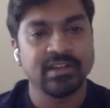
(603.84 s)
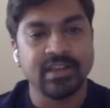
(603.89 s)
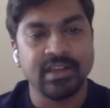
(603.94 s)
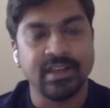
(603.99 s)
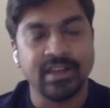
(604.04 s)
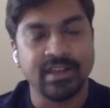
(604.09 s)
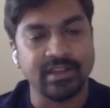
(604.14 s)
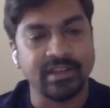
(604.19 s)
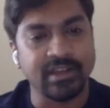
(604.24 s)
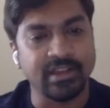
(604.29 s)

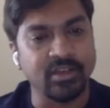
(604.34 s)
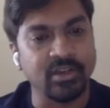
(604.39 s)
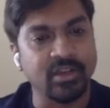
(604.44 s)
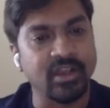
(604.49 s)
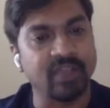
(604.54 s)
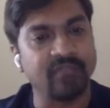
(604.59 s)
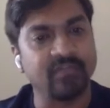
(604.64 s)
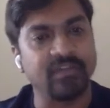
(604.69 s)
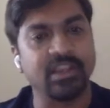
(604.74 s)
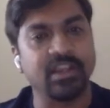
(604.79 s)
and then you
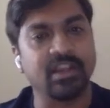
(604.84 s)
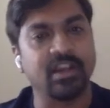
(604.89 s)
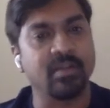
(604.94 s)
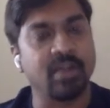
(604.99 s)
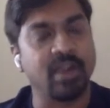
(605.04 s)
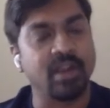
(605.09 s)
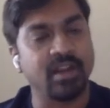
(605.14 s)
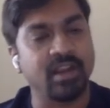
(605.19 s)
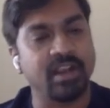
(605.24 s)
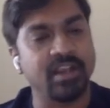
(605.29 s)
have the
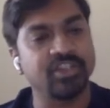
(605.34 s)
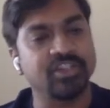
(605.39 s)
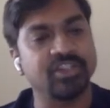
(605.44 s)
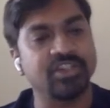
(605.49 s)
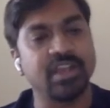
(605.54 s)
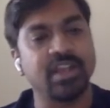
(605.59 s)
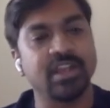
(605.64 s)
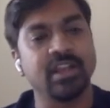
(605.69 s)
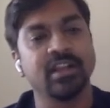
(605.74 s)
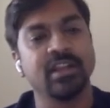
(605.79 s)
command line
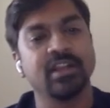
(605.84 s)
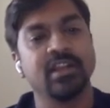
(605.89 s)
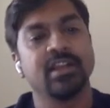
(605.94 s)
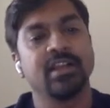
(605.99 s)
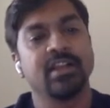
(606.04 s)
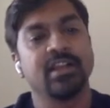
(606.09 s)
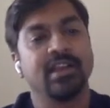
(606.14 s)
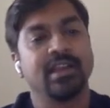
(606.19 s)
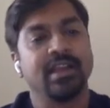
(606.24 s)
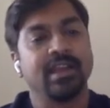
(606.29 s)
shell.
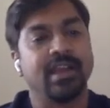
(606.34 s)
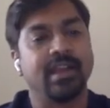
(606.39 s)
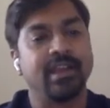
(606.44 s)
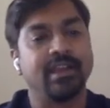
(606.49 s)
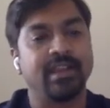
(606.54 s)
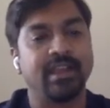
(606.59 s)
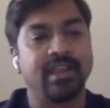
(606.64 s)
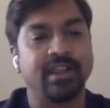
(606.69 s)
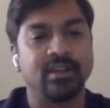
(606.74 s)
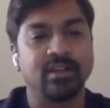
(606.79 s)
And
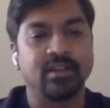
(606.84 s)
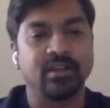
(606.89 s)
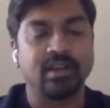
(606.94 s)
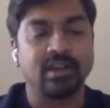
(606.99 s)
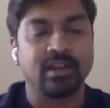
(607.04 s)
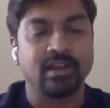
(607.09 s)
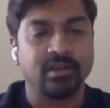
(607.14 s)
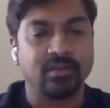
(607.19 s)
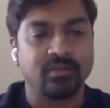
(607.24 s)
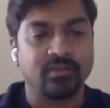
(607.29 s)
then
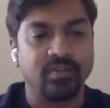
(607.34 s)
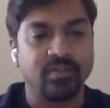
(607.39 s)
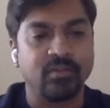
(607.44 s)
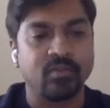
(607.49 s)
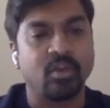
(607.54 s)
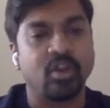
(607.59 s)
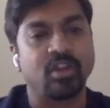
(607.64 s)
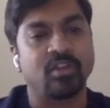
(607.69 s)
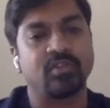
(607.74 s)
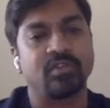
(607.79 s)
uh, we
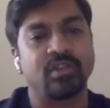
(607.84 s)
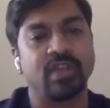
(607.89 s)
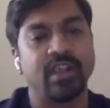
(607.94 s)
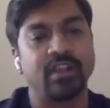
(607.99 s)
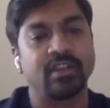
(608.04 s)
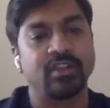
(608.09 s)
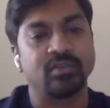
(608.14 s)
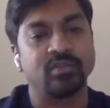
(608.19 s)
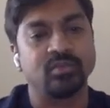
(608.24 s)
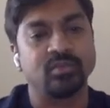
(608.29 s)
would also
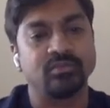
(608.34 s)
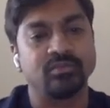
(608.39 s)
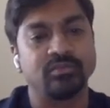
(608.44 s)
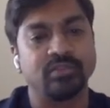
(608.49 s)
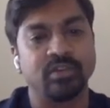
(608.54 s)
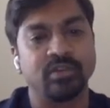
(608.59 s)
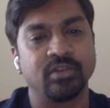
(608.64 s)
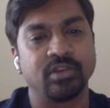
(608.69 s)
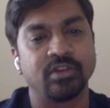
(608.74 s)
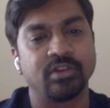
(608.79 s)
like to
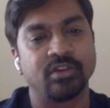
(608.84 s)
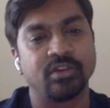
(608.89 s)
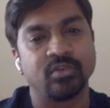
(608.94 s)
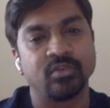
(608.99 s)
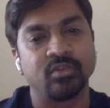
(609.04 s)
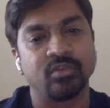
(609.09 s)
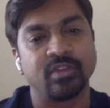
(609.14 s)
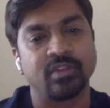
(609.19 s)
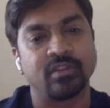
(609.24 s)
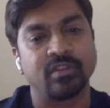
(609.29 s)
you know,
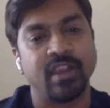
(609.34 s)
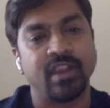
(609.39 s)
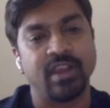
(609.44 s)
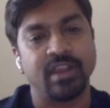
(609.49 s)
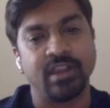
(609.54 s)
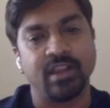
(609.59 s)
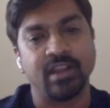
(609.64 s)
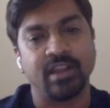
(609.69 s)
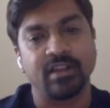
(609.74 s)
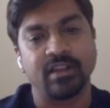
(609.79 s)
introduce this
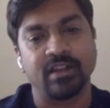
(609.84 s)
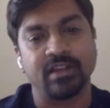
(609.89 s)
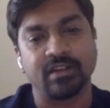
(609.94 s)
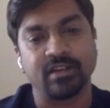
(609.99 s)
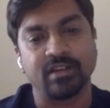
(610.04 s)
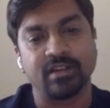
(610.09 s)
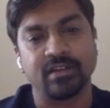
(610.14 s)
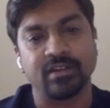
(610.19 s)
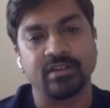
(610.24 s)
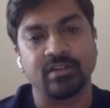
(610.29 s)
idea that
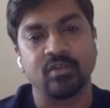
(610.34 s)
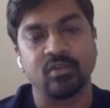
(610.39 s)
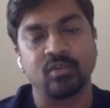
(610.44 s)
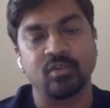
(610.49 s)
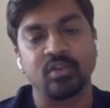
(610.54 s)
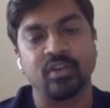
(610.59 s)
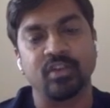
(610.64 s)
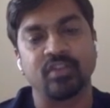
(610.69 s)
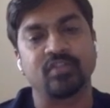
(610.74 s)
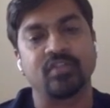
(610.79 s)

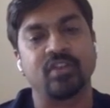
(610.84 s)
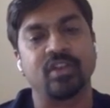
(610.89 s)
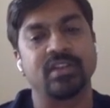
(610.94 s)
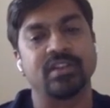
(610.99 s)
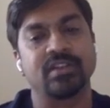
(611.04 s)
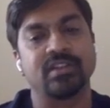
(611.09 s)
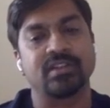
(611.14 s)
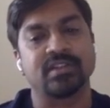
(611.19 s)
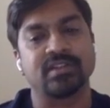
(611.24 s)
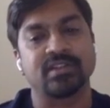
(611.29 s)
Ozone is not
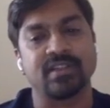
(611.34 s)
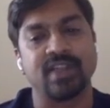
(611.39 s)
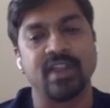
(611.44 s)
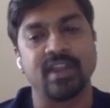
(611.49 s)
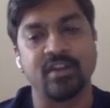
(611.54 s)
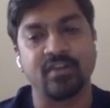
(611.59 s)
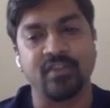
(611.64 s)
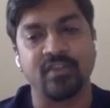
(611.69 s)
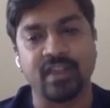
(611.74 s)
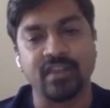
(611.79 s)
just a
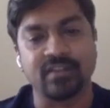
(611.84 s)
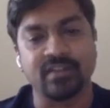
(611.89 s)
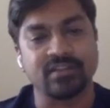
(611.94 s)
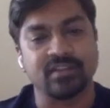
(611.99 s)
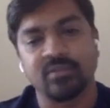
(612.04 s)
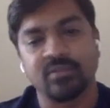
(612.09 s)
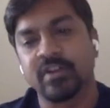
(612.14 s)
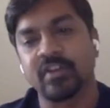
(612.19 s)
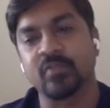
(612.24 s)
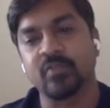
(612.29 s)
standard file
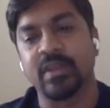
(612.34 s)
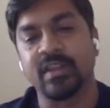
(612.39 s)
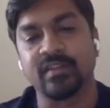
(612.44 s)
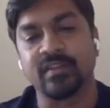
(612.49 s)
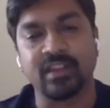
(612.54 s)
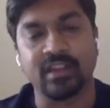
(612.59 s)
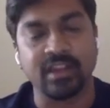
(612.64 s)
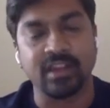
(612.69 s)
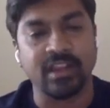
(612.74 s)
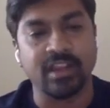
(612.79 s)
system, it's
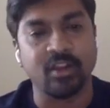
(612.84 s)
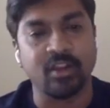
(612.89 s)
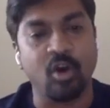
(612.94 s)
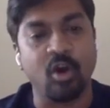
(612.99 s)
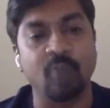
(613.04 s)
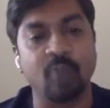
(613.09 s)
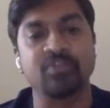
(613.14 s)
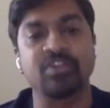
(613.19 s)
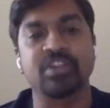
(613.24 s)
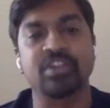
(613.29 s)
basically an
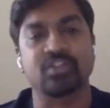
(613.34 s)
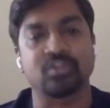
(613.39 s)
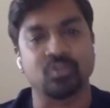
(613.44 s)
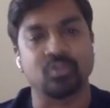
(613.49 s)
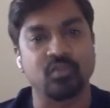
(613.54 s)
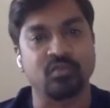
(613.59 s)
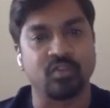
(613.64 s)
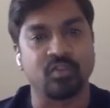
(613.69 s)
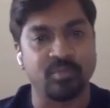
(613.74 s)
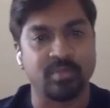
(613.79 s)
object
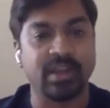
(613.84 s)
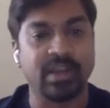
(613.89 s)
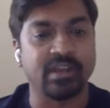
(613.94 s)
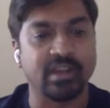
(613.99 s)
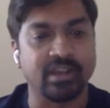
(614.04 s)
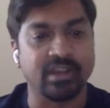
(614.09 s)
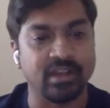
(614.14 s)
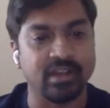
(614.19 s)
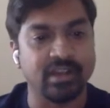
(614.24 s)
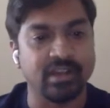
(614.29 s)
store for big
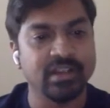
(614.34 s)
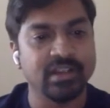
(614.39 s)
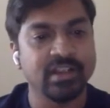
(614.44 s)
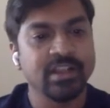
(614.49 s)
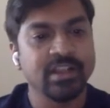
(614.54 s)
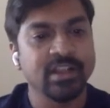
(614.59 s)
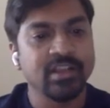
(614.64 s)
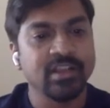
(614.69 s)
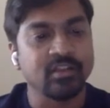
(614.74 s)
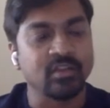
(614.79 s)
data.
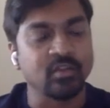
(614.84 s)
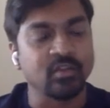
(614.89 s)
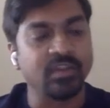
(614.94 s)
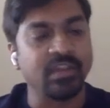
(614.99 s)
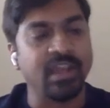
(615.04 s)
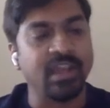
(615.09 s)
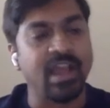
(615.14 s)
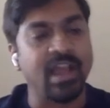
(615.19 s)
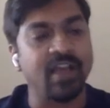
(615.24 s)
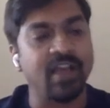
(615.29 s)
So
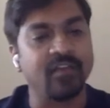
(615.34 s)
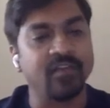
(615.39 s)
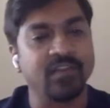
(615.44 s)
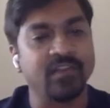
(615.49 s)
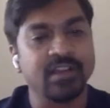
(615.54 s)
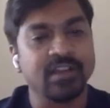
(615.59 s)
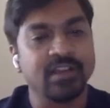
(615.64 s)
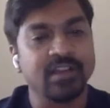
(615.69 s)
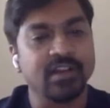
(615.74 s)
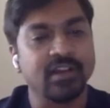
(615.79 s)
we have
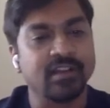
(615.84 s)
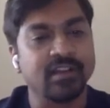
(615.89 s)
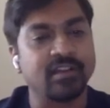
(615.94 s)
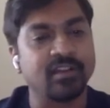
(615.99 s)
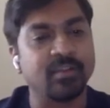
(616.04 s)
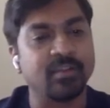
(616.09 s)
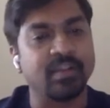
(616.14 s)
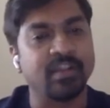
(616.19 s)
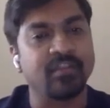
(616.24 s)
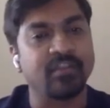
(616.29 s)
a
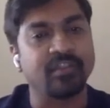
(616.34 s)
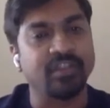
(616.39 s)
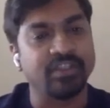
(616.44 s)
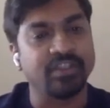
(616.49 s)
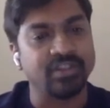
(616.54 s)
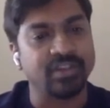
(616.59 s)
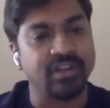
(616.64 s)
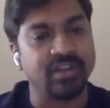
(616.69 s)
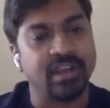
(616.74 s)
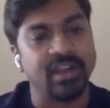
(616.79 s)
similar
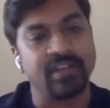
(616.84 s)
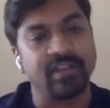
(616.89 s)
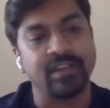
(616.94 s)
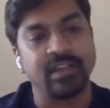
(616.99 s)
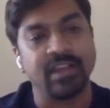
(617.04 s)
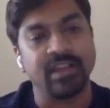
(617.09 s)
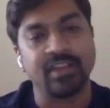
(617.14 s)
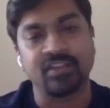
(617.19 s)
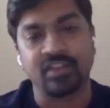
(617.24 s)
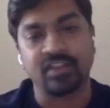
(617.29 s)
feature like
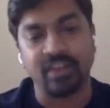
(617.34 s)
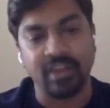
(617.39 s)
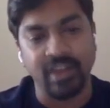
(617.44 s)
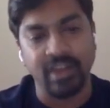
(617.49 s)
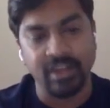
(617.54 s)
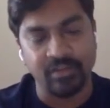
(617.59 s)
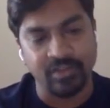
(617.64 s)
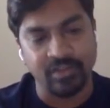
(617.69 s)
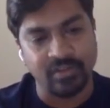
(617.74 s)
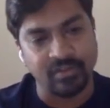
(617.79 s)
the S3
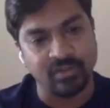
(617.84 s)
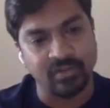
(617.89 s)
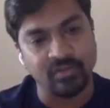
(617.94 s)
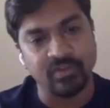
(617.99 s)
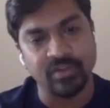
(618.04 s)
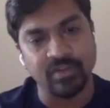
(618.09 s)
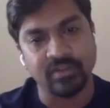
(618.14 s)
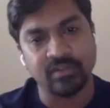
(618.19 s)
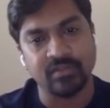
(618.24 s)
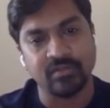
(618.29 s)
gateway
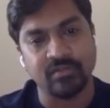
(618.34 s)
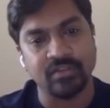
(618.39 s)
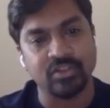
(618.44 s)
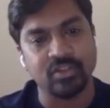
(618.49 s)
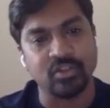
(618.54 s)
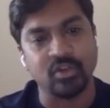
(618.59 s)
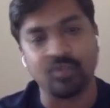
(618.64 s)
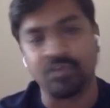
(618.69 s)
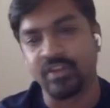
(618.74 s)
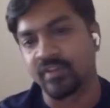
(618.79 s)
service,
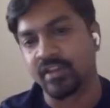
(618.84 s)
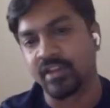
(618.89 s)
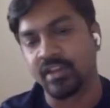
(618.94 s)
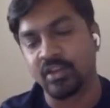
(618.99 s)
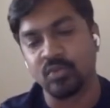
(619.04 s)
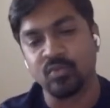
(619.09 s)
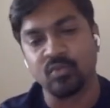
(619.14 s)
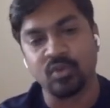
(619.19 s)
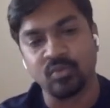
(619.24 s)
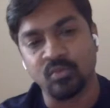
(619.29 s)
which obviously
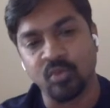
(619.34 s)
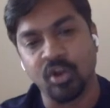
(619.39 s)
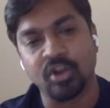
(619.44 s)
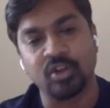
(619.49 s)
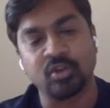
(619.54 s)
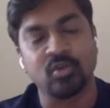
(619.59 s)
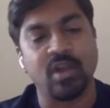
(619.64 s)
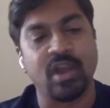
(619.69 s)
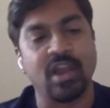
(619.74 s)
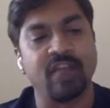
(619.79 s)
you would
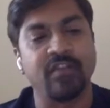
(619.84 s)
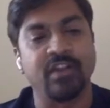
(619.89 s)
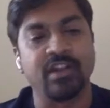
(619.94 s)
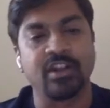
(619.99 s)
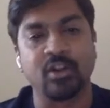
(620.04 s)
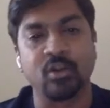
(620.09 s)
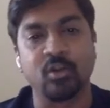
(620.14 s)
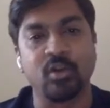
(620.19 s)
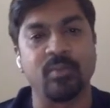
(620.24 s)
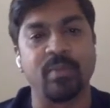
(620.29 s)
want to have it
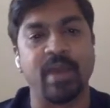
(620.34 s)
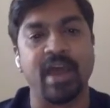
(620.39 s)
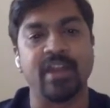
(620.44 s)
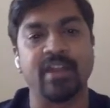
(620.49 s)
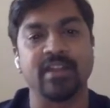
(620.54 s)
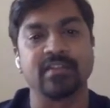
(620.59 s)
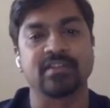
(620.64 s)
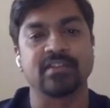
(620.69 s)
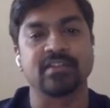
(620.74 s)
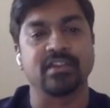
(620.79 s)
load
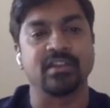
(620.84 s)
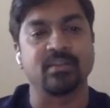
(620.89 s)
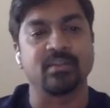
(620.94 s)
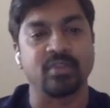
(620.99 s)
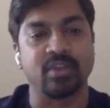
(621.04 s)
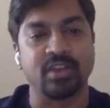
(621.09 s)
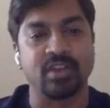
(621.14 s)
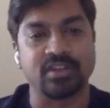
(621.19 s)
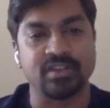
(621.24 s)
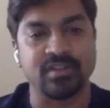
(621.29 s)
balanced in a
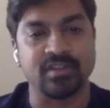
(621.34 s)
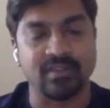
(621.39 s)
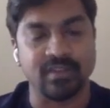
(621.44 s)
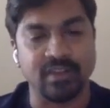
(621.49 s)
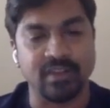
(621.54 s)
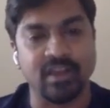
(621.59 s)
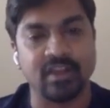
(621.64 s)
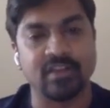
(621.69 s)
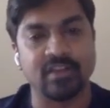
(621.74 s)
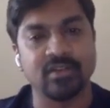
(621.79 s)
production
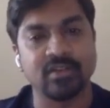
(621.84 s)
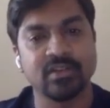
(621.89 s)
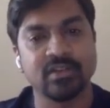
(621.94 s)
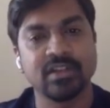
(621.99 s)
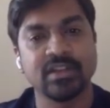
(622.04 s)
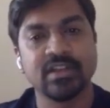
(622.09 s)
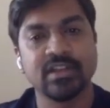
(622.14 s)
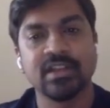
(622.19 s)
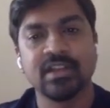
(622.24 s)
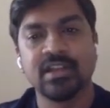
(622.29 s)
scenario.
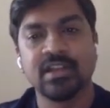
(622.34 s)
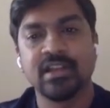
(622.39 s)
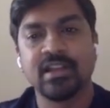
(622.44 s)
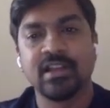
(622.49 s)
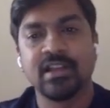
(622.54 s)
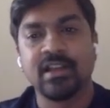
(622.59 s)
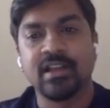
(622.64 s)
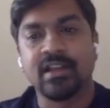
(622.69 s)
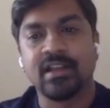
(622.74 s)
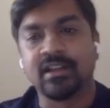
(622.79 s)

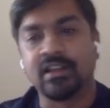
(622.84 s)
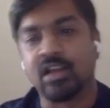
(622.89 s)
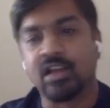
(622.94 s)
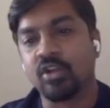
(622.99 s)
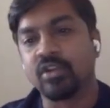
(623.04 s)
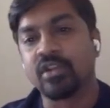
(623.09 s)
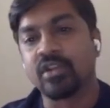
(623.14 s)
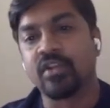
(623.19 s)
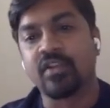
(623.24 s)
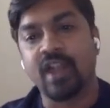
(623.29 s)
Now
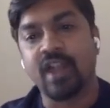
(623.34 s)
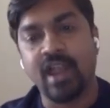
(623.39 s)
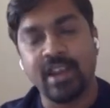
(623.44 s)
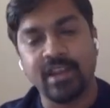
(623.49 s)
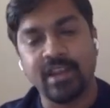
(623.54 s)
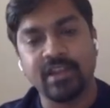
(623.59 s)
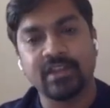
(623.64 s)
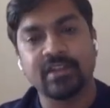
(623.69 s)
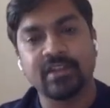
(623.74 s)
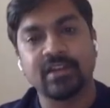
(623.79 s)
on the
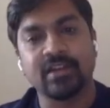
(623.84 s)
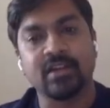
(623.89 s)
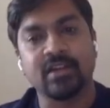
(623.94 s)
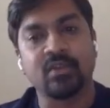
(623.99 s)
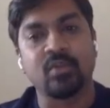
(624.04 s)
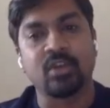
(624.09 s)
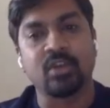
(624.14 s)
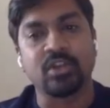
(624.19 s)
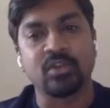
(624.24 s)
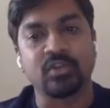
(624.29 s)
right, uh,
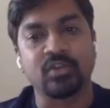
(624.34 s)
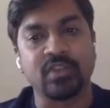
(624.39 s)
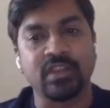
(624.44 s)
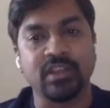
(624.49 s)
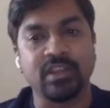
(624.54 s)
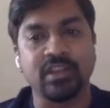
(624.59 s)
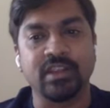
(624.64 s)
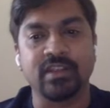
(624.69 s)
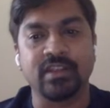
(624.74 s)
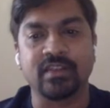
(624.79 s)
what you
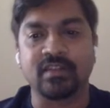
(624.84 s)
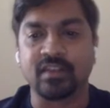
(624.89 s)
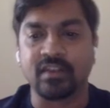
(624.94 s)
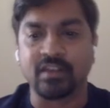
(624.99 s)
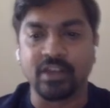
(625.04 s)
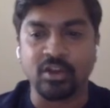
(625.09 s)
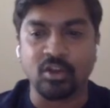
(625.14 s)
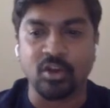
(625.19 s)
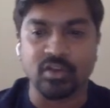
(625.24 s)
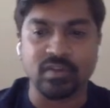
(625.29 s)
see is the
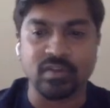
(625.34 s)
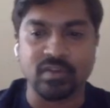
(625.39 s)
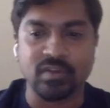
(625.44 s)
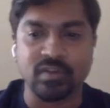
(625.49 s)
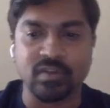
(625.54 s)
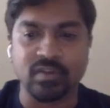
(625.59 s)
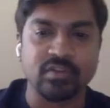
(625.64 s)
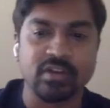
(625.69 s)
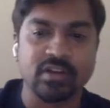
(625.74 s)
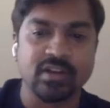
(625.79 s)
Recon
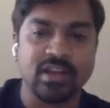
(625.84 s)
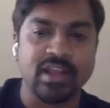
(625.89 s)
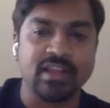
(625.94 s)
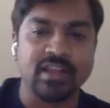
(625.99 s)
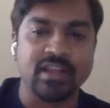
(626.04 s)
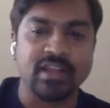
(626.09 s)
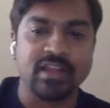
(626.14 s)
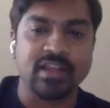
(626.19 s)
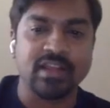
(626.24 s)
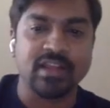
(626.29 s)
server
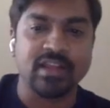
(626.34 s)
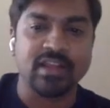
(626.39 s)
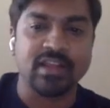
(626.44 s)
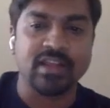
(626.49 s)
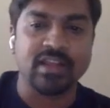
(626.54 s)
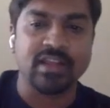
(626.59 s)
and the Ozone